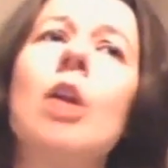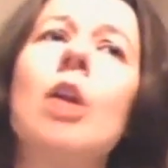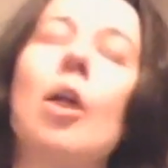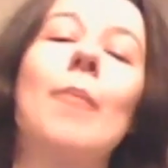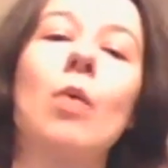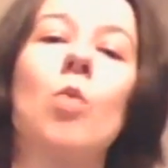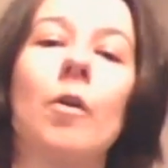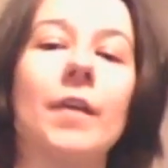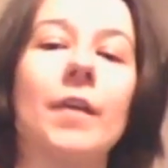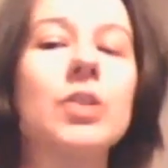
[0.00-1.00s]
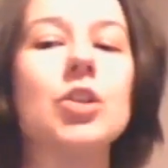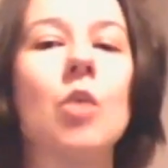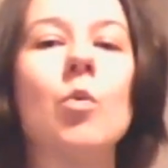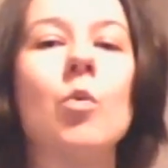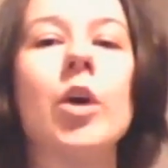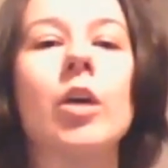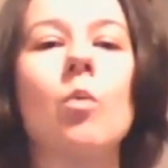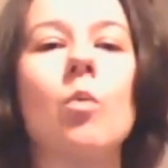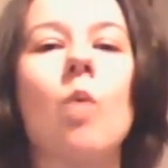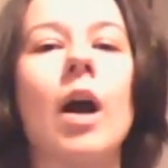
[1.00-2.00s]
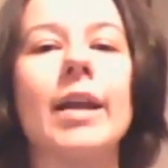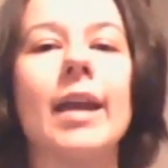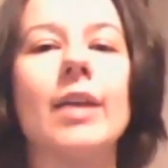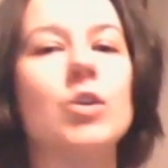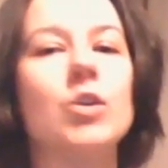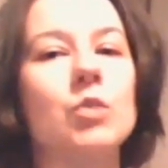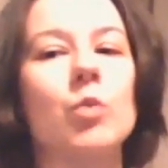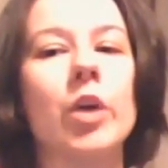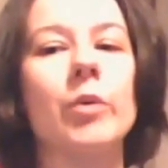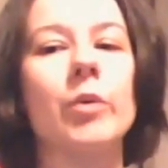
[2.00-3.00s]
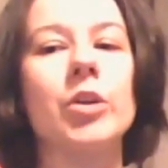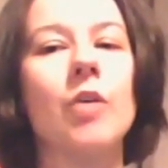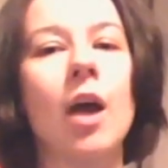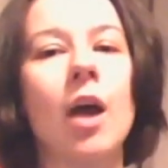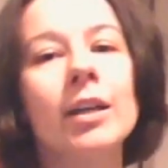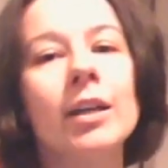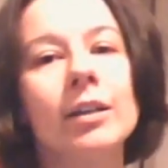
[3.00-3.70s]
what things don't work, and why it doesn't work with your eye.